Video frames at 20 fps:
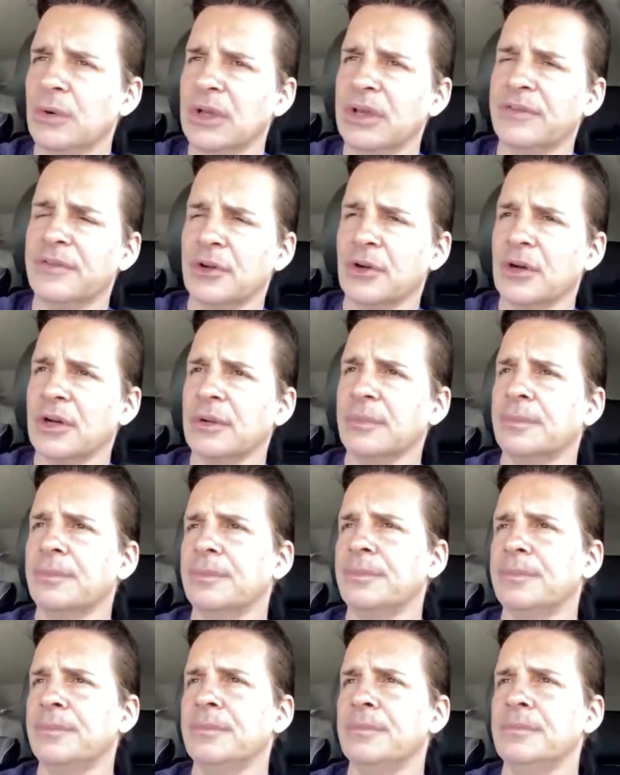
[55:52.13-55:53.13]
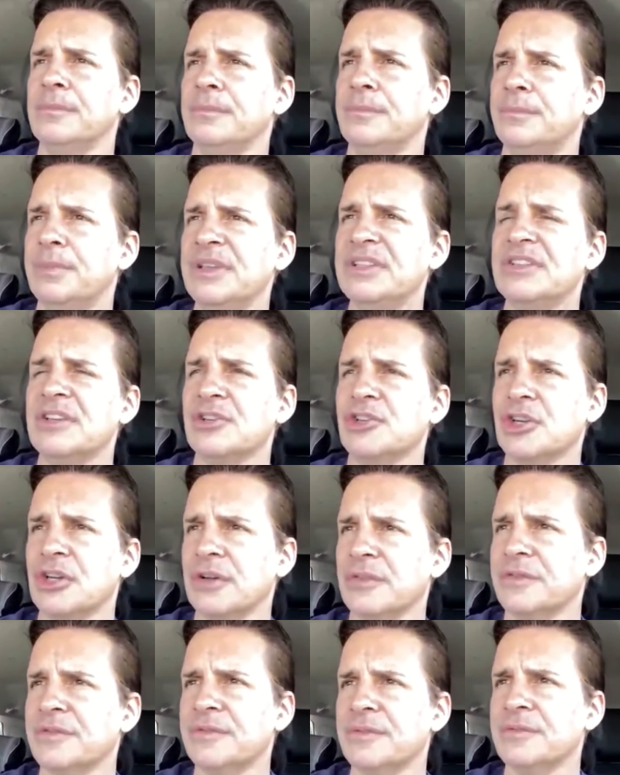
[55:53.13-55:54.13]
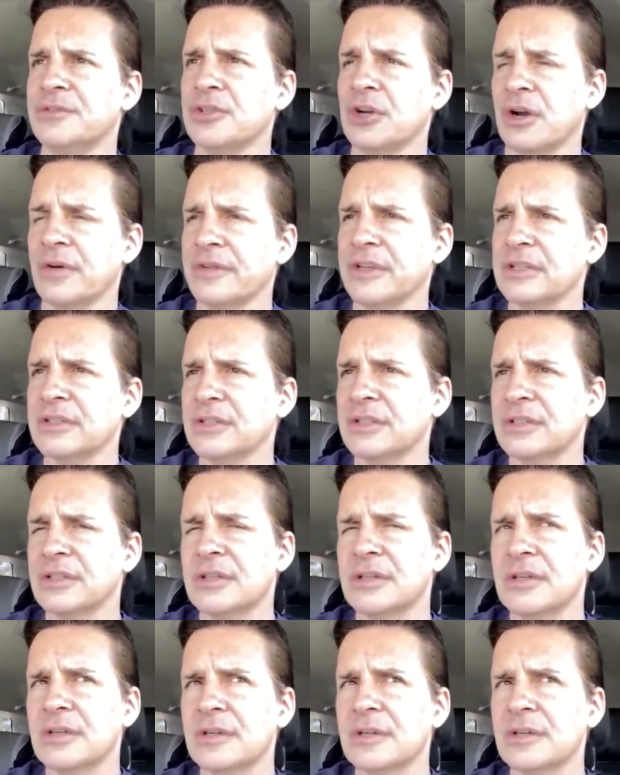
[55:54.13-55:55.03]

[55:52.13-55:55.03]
if you're in a position of service,